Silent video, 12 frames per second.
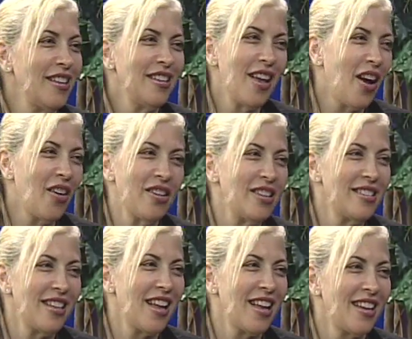No, he's
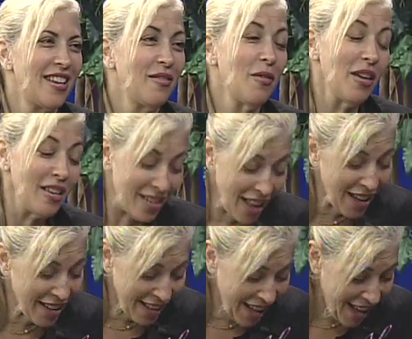not. Well, then
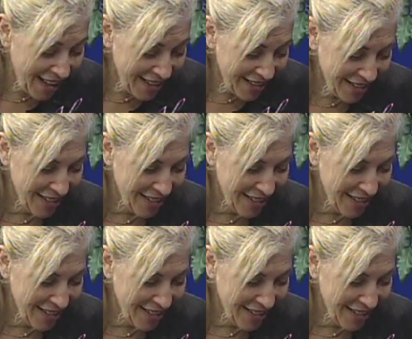again,